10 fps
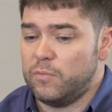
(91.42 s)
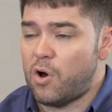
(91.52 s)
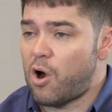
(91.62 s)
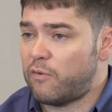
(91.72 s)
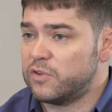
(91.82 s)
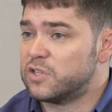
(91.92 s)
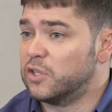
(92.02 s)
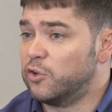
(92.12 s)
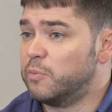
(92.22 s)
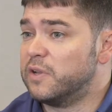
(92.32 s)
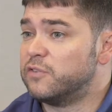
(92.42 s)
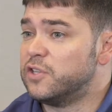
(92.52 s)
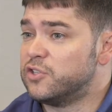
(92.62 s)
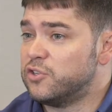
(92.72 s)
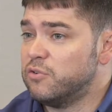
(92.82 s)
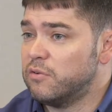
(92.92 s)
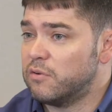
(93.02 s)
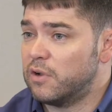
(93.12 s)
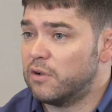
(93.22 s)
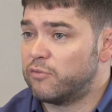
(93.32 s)
harvest a little bit of tissue
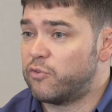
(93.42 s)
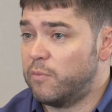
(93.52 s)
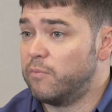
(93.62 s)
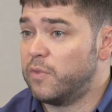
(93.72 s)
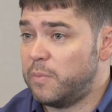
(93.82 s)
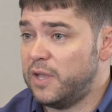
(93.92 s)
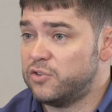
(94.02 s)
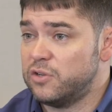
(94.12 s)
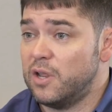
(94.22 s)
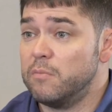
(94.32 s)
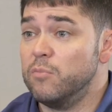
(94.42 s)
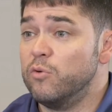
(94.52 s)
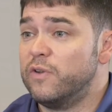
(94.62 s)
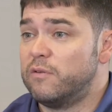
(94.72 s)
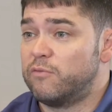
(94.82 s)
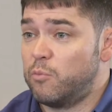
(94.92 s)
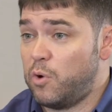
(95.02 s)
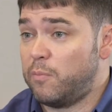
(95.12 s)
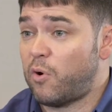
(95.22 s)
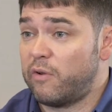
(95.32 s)
from the patient and move it from
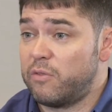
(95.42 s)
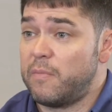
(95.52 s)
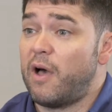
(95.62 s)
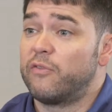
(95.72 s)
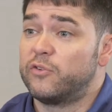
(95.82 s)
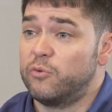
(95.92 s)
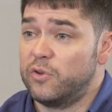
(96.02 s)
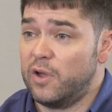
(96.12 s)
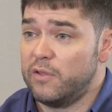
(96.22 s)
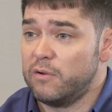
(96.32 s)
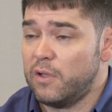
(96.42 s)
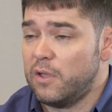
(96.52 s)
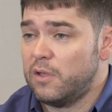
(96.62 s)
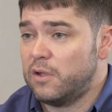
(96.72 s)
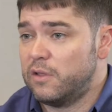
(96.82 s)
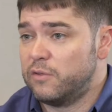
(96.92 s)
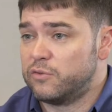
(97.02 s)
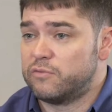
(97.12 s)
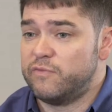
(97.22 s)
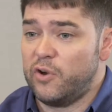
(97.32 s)
one part of the mouth to another. And
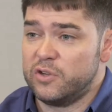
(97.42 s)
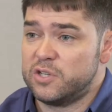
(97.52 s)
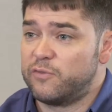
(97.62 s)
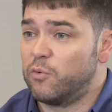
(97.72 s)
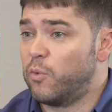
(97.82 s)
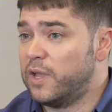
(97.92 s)
there's various different